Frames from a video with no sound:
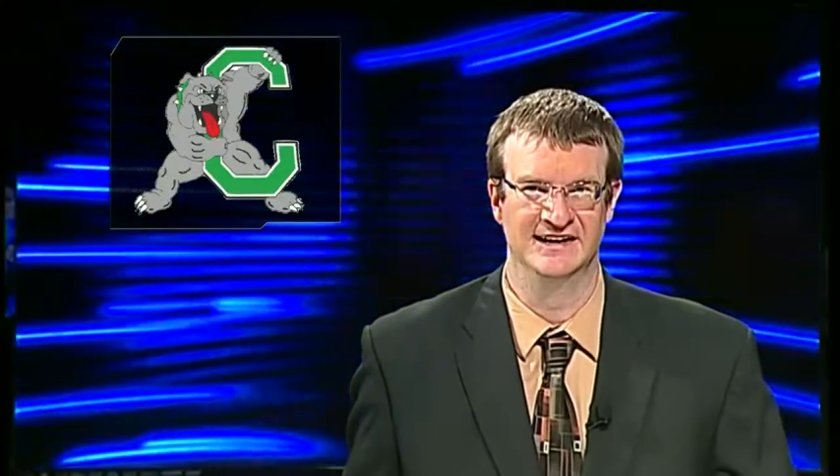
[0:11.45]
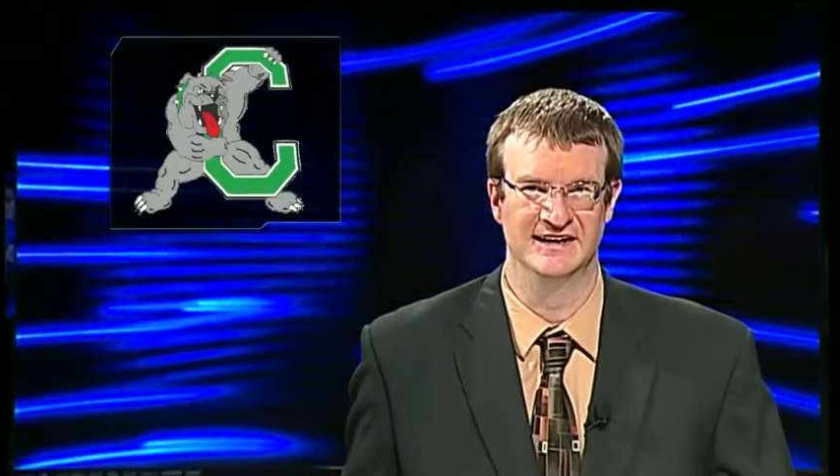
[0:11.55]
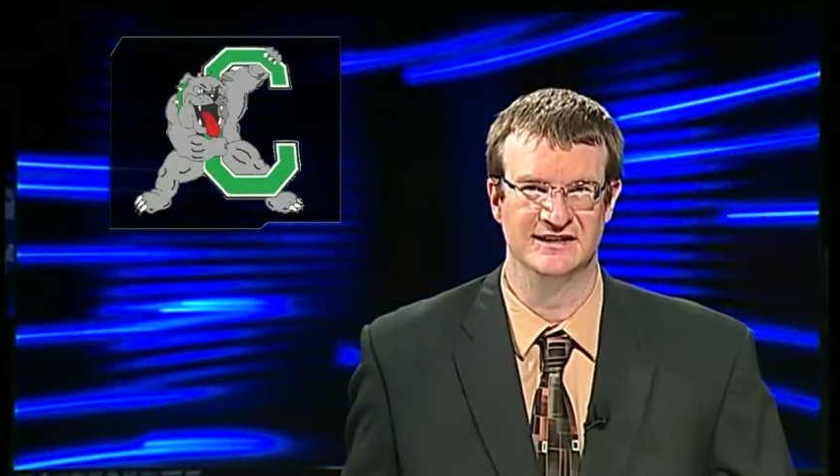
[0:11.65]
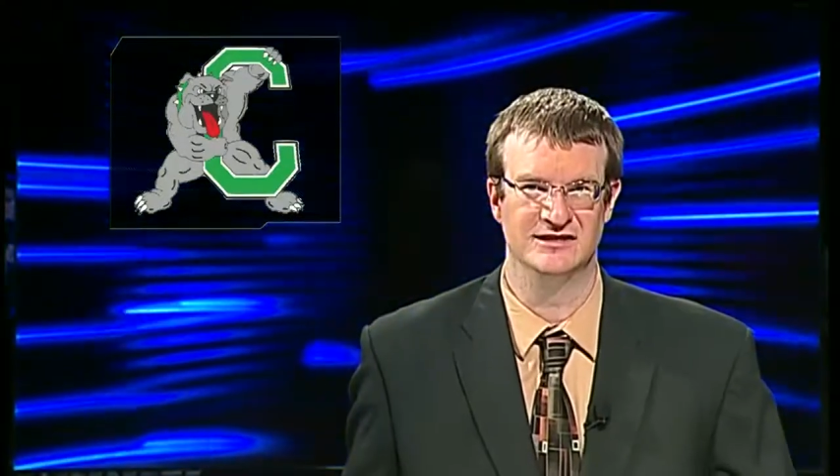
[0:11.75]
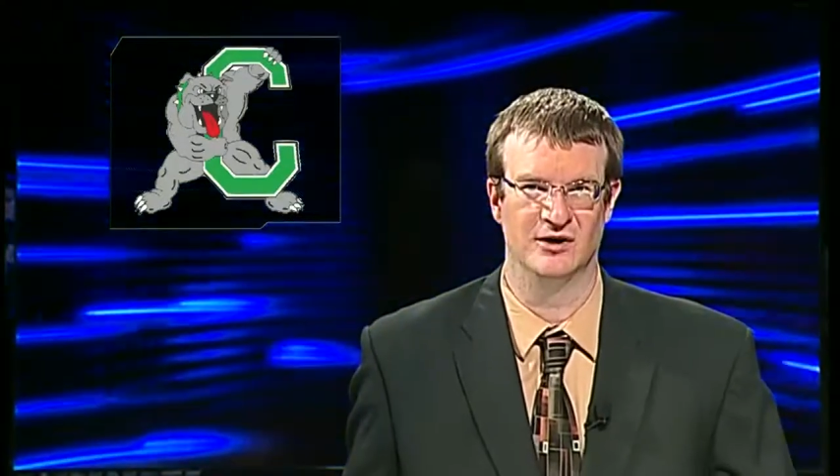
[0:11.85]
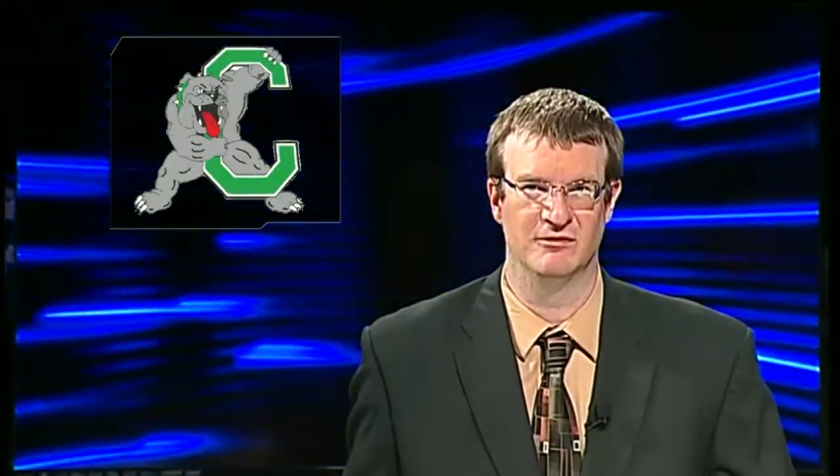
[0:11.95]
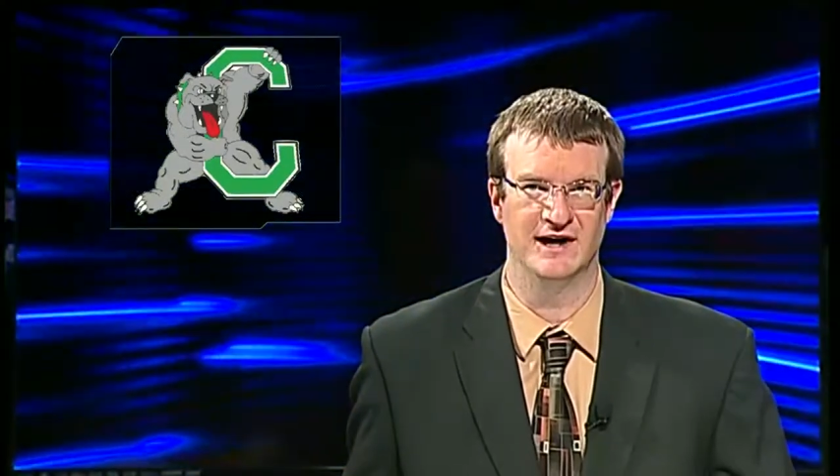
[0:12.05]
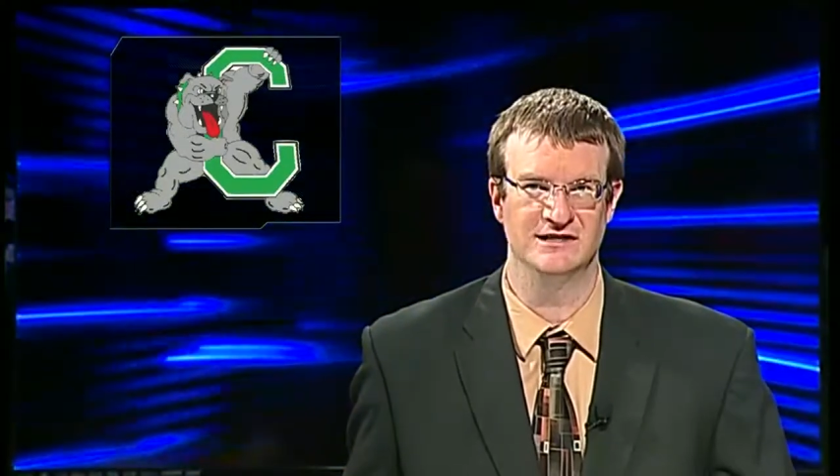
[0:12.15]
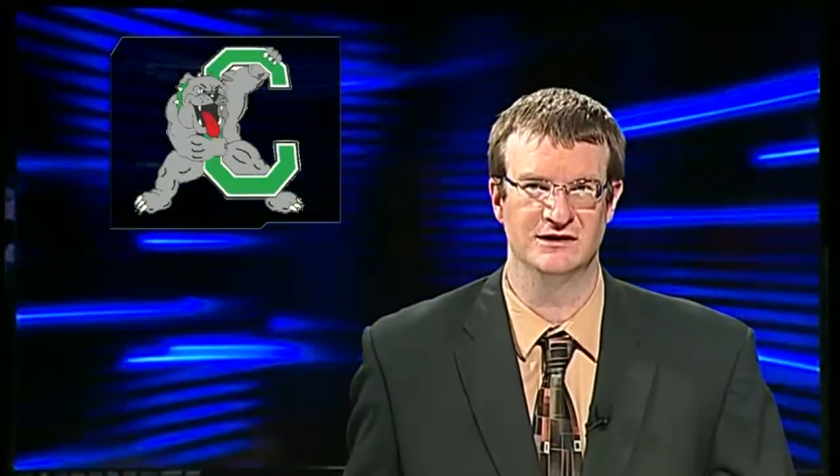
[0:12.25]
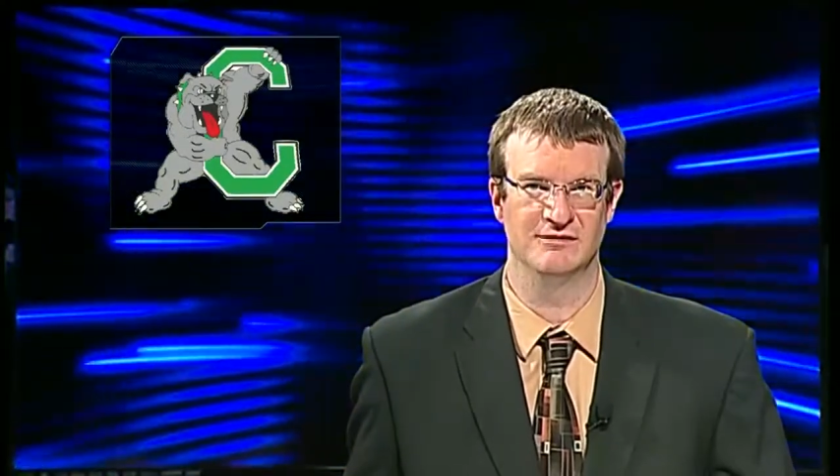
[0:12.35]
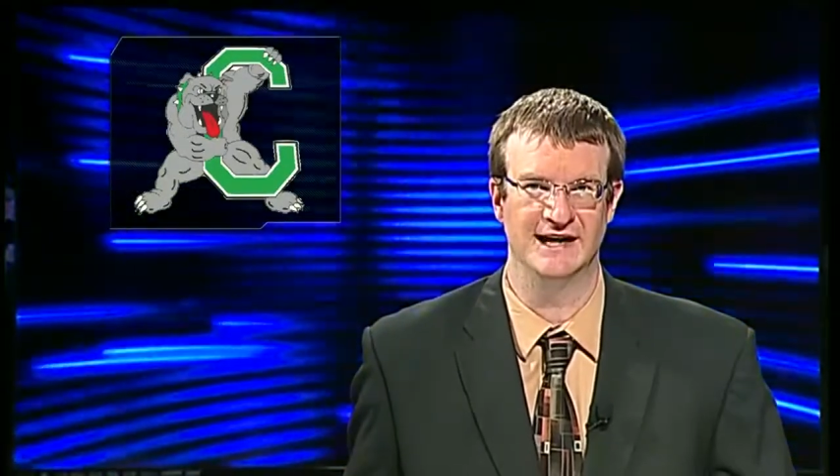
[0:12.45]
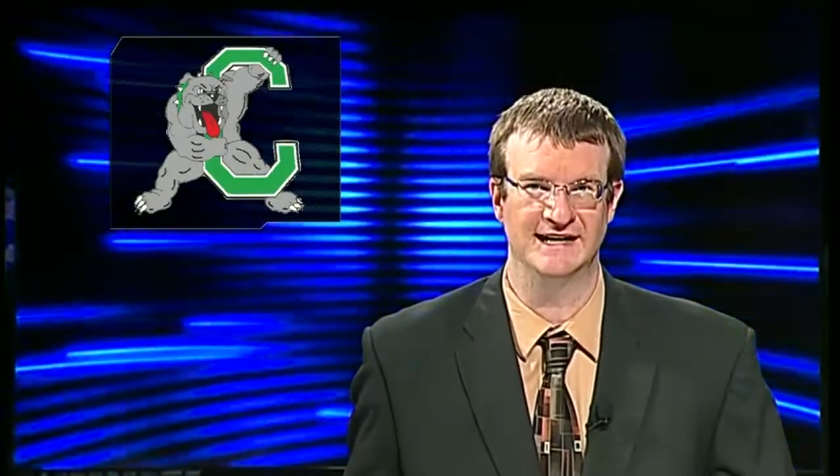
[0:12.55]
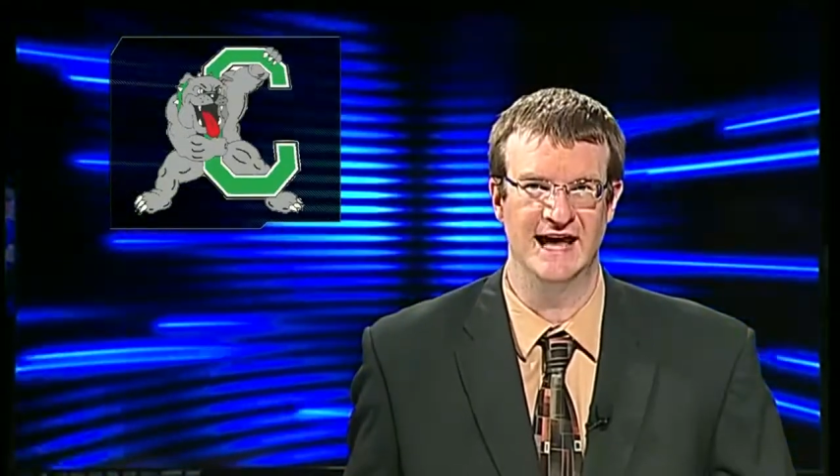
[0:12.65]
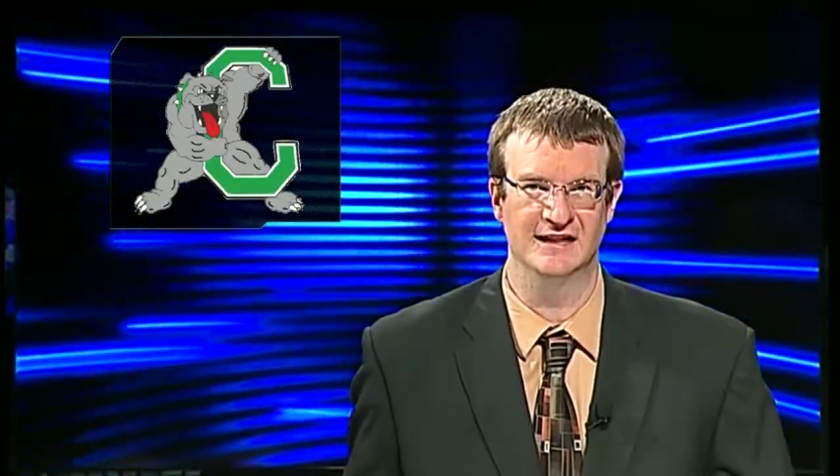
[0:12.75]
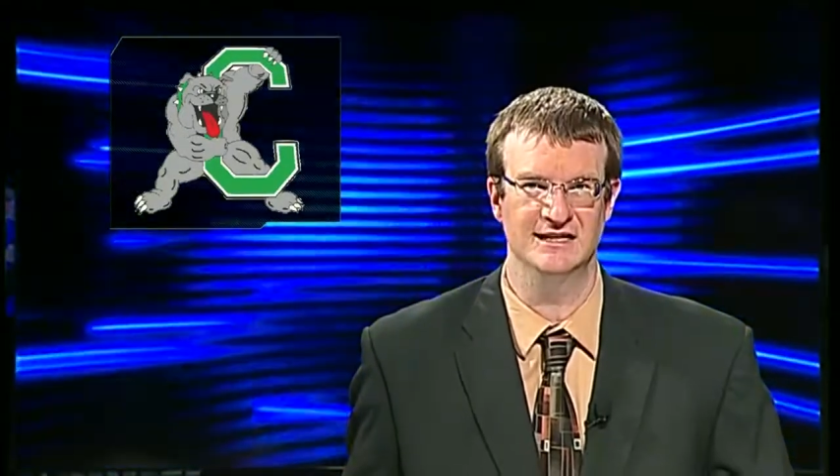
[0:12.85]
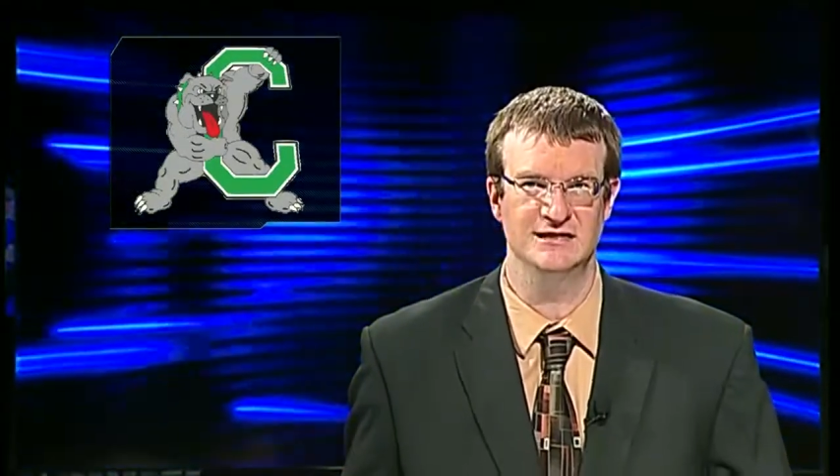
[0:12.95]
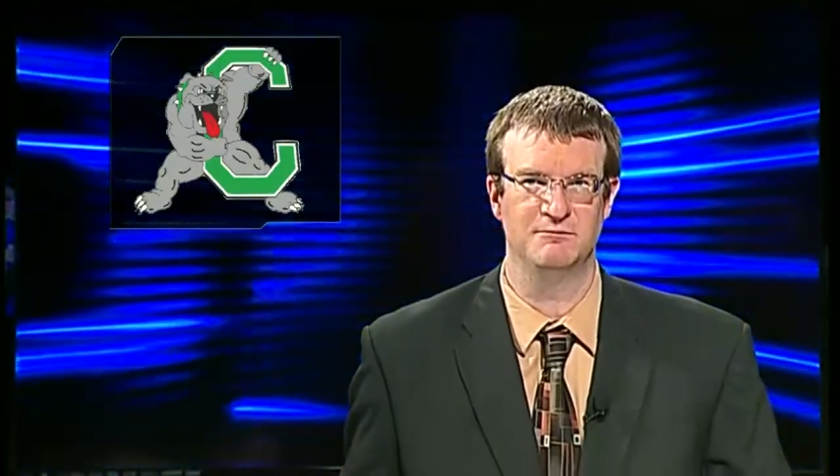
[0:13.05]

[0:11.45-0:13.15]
And it's all brought to you by Kelly's